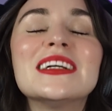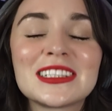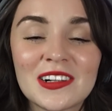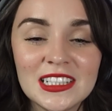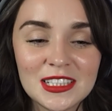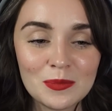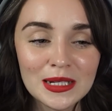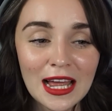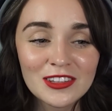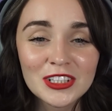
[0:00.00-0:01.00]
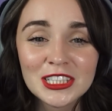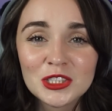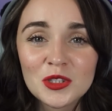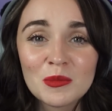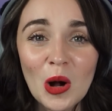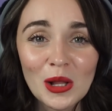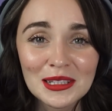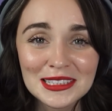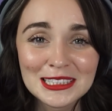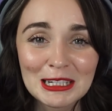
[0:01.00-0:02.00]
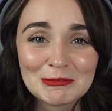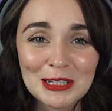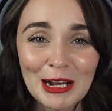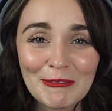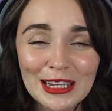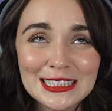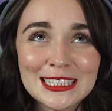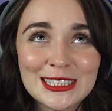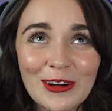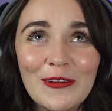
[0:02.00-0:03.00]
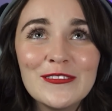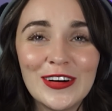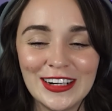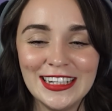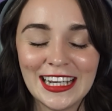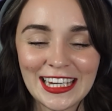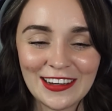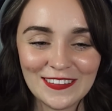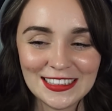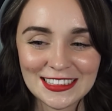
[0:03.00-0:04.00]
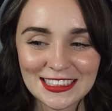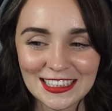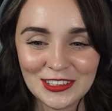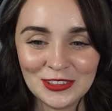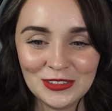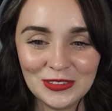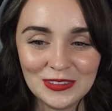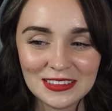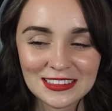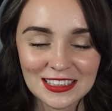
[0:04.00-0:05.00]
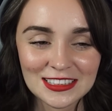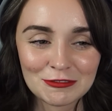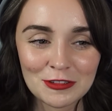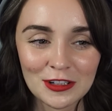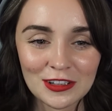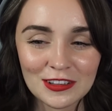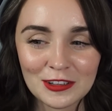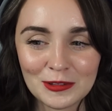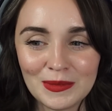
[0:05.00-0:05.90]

It's crazy, but now they're gonna do them all at the same time. That's so funny. I can't wait to see who doesn't fall.